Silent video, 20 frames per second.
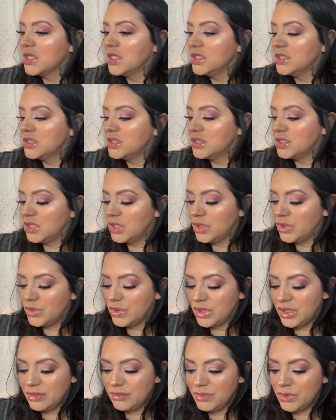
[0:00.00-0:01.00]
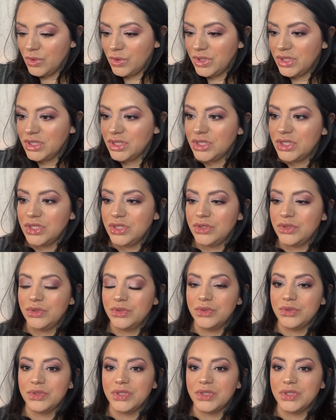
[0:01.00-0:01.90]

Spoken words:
So I'm going to